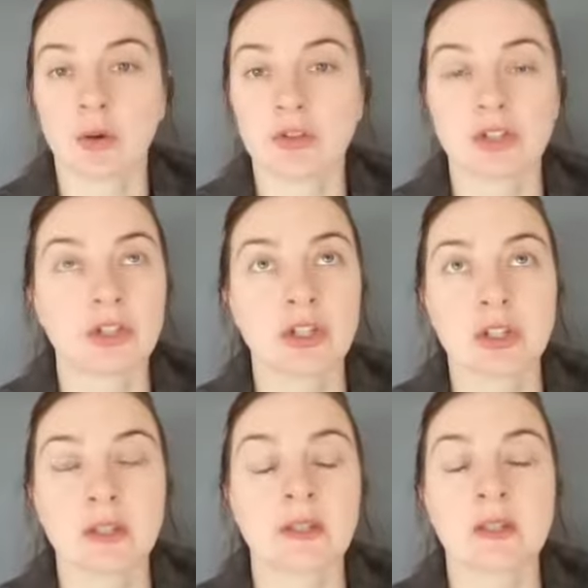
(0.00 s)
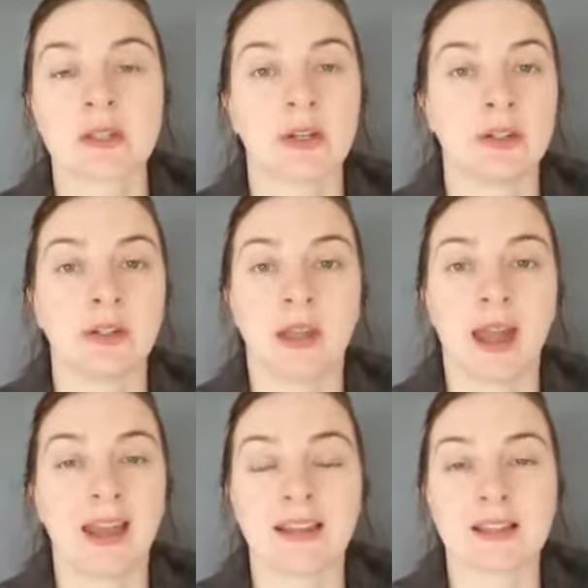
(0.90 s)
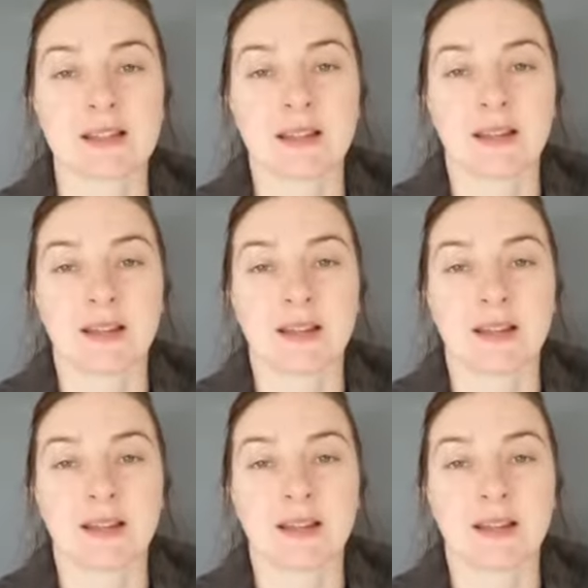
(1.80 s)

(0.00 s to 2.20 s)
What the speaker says: just using the sun. And it's